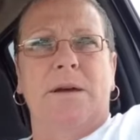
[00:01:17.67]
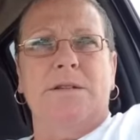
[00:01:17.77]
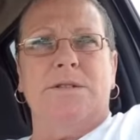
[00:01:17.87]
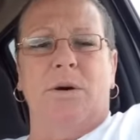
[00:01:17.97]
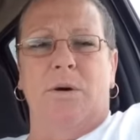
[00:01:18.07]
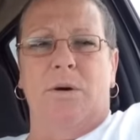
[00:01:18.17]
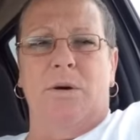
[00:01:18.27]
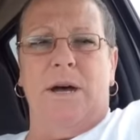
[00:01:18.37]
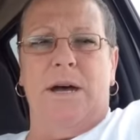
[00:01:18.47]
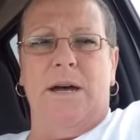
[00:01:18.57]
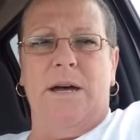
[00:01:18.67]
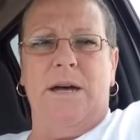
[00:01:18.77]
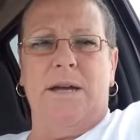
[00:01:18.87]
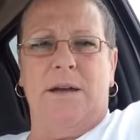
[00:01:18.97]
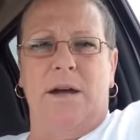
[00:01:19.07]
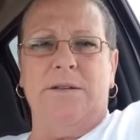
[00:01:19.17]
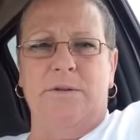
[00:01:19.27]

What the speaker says: So I got